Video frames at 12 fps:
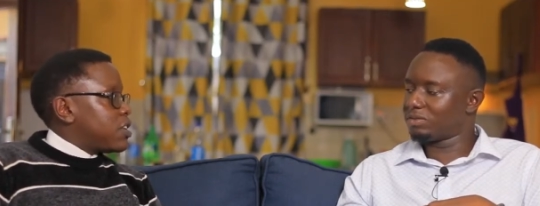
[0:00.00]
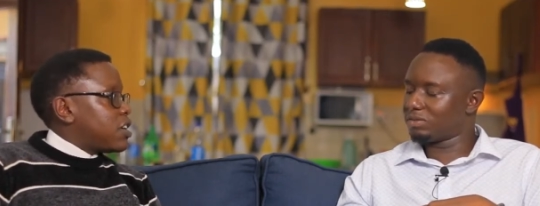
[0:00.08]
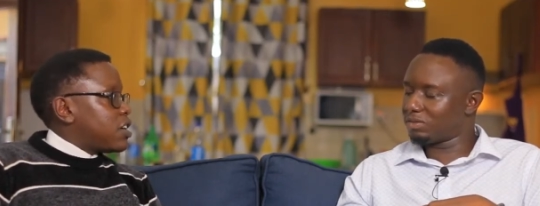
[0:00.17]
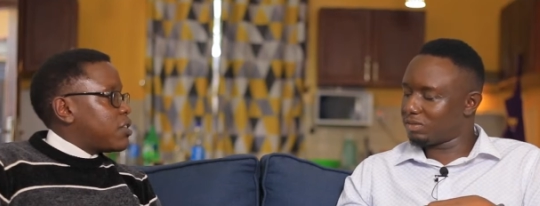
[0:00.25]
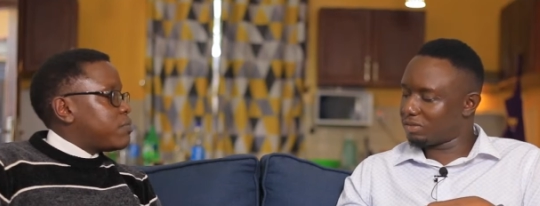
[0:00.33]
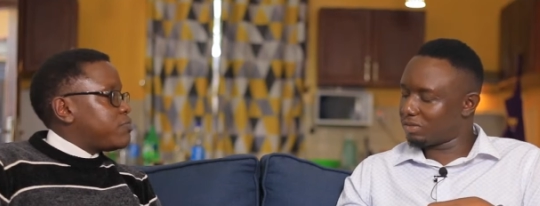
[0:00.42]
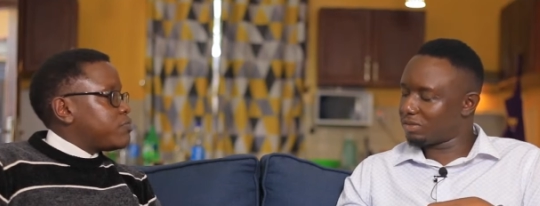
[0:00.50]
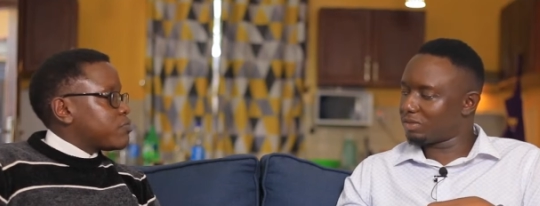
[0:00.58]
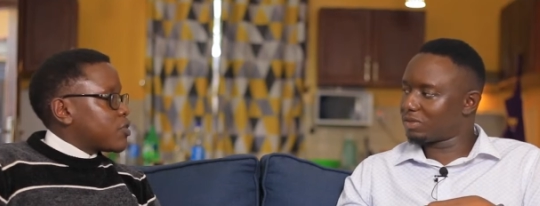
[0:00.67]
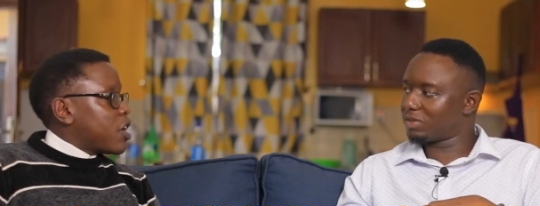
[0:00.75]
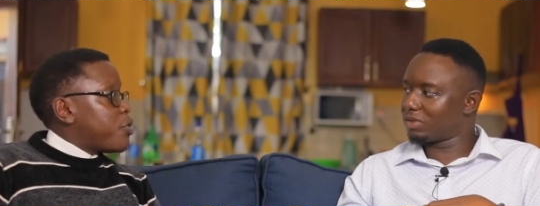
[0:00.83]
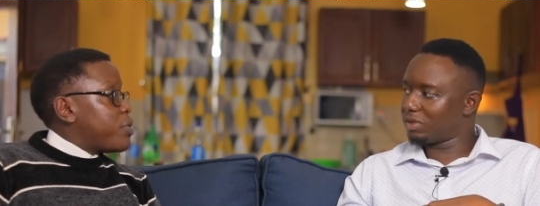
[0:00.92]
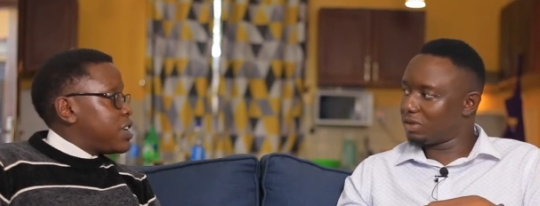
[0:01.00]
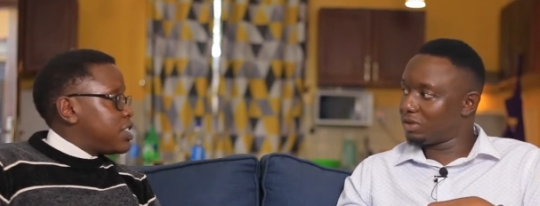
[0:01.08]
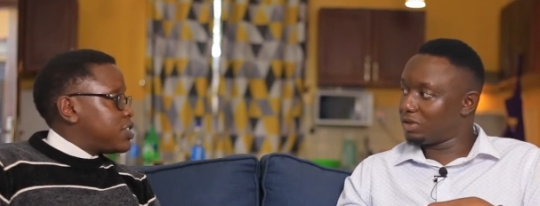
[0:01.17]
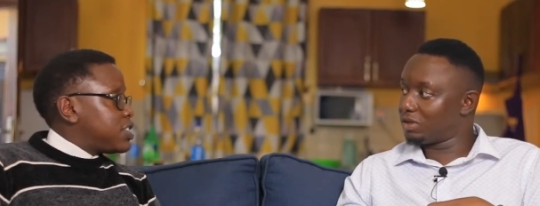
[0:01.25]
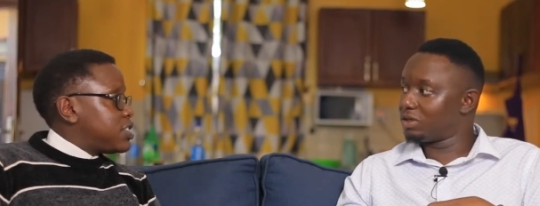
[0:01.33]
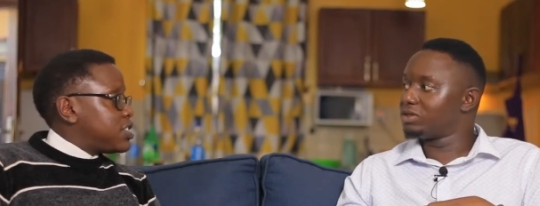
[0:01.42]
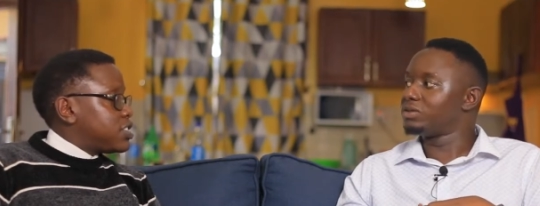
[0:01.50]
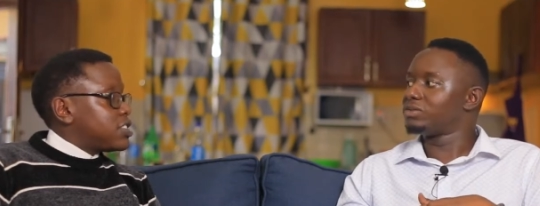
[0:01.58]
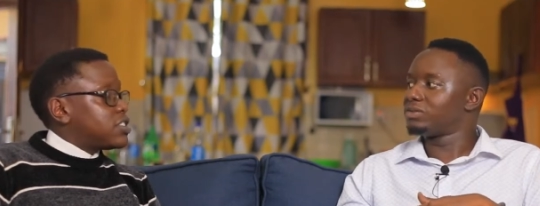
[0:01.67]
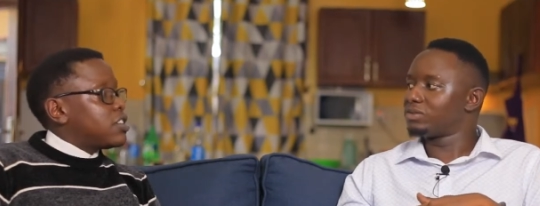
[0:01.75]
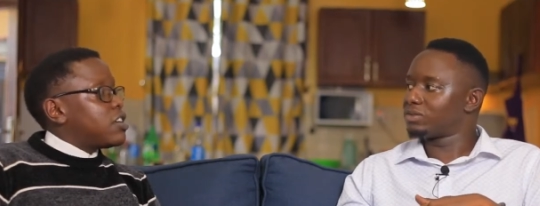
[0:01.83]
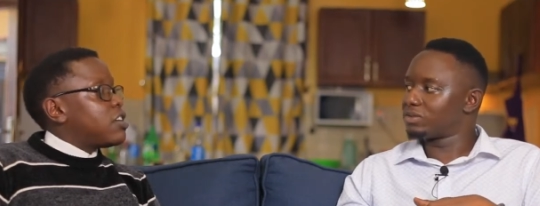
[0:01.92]
Speaker 1: um, mm. are religious is
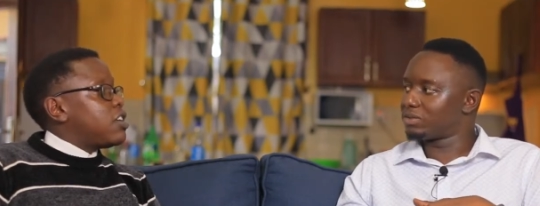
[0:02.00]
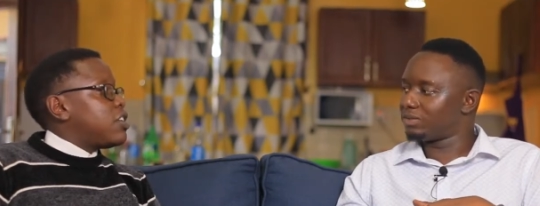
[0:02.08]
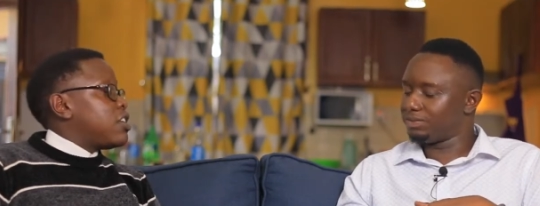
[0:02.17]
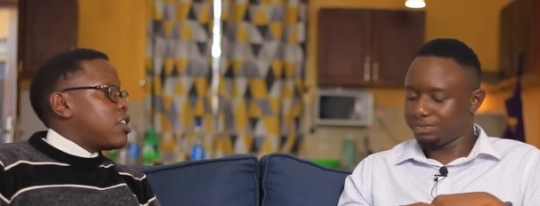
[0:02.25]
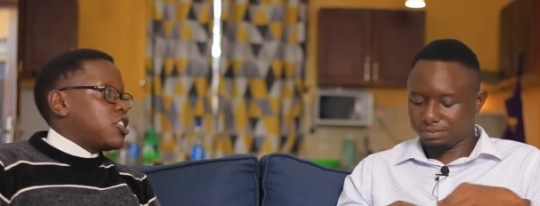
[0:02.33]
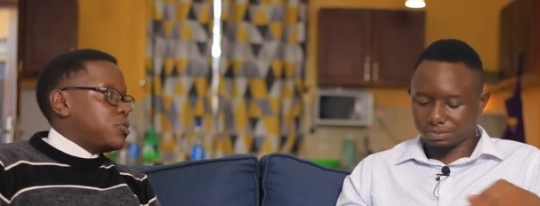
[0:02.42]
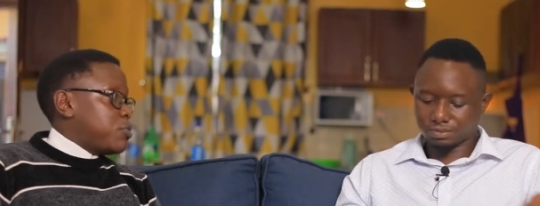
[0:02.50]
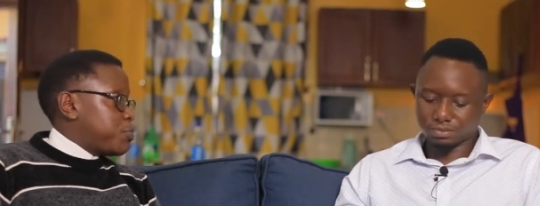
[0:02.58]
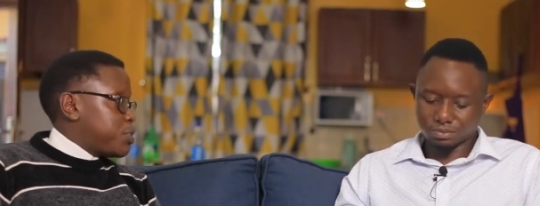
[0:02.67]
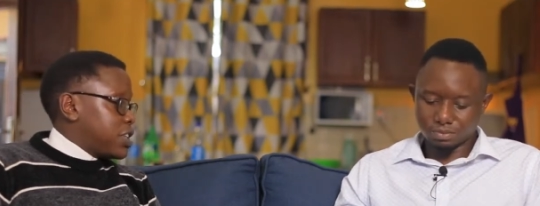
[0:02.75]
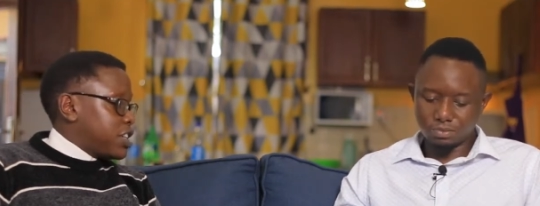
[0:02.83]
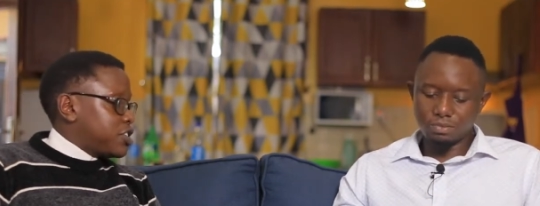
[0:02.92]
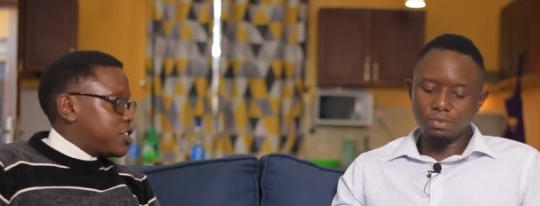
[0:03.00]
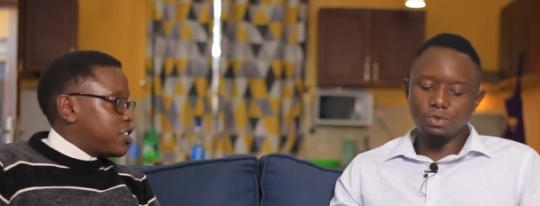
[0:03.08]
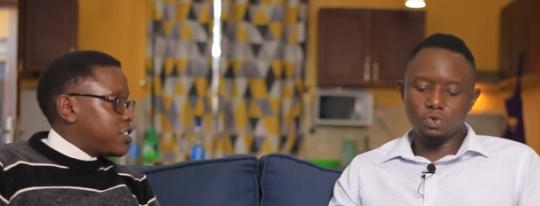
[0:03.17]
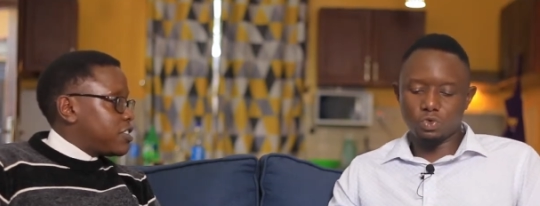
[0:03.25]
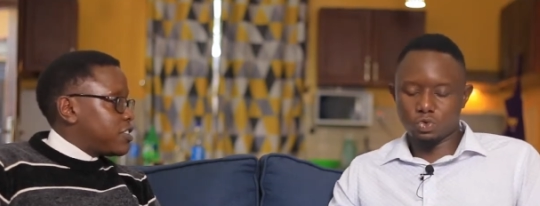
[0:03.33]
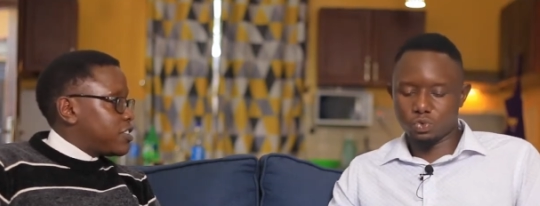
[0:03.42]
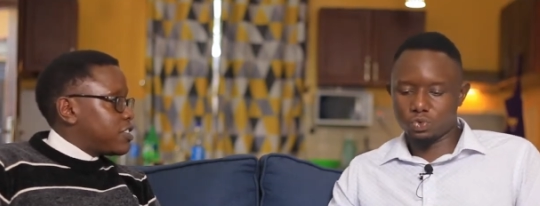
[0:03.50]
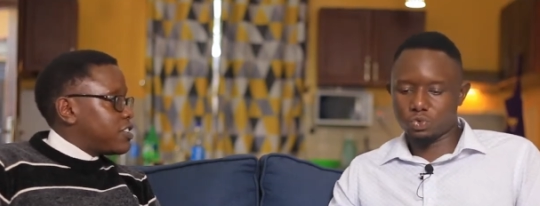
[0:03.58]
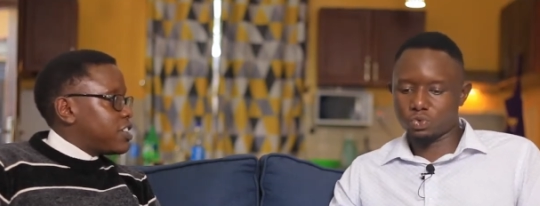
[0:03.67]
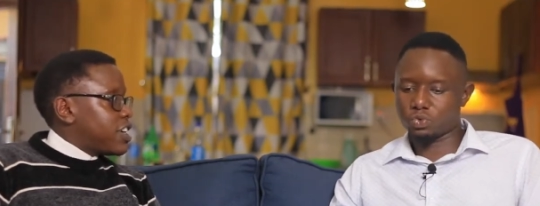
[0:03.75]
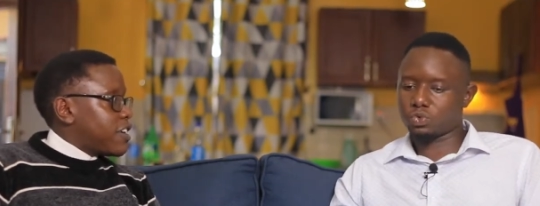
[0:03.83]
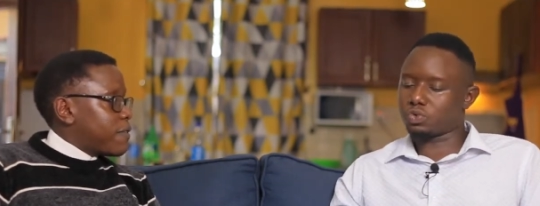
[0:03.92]
a large population. True,
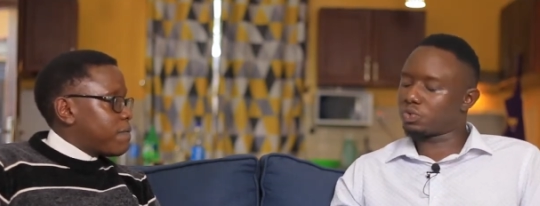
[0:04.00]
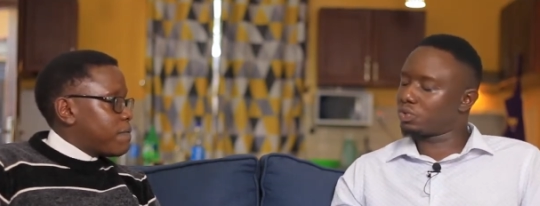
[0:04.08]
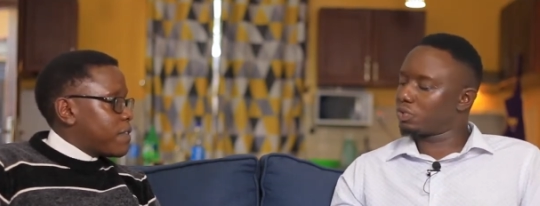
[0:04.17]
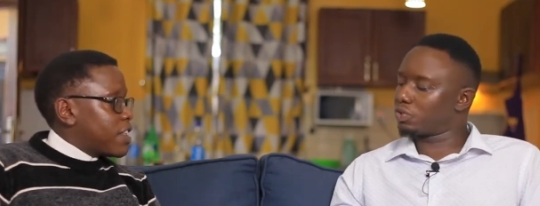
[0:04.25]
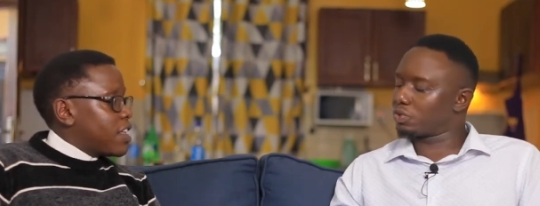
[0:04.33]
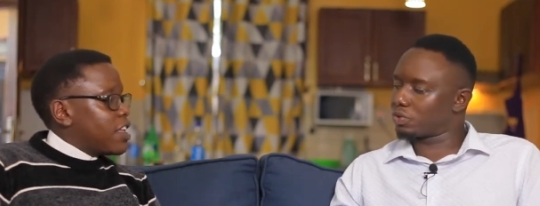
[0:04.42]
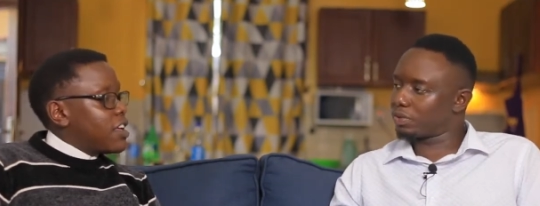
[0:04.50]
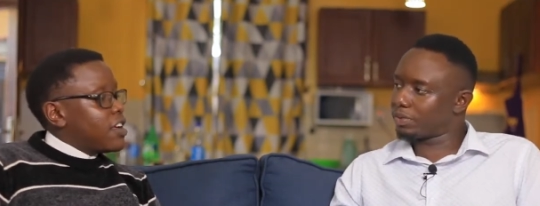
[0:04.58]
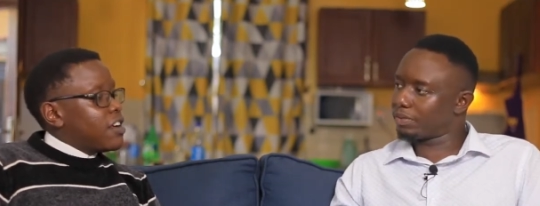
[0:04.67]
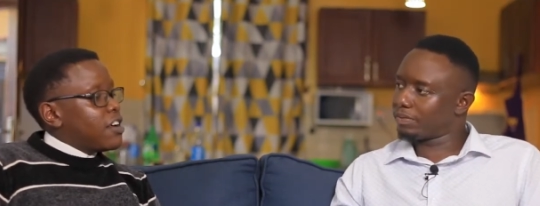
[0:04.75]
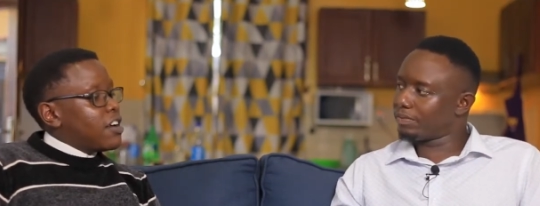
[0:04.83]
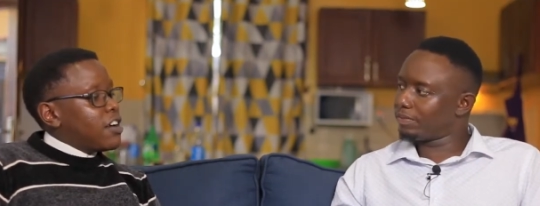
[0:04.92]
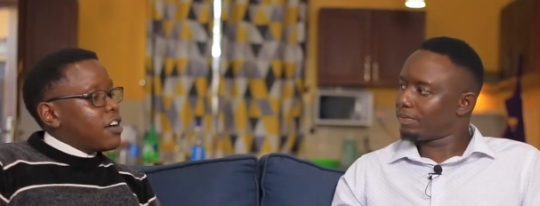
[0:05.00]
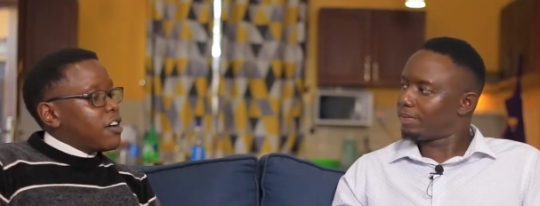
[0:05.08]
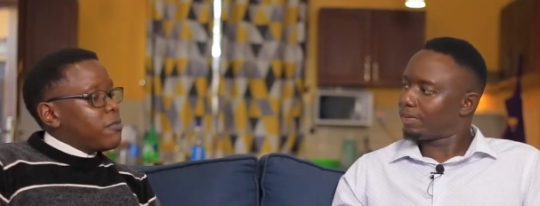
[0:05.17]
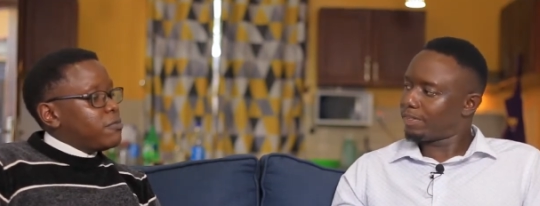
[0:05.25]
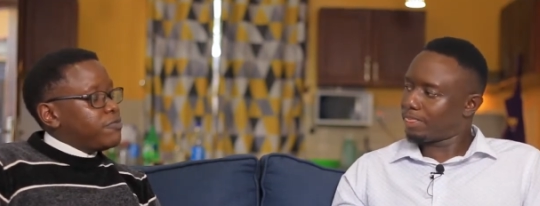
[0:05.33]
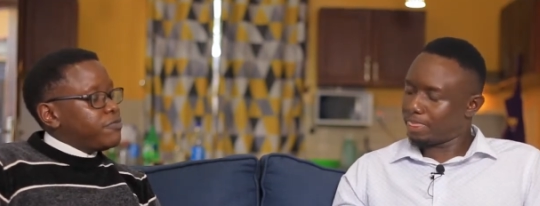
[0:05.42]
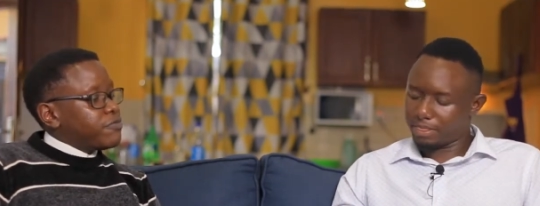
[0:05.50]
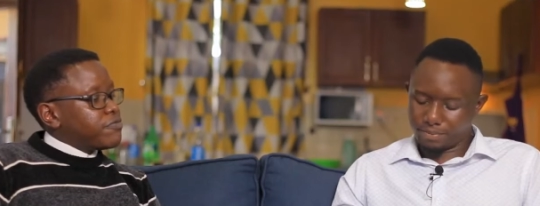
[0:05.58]
true, yeah. true, true. Um,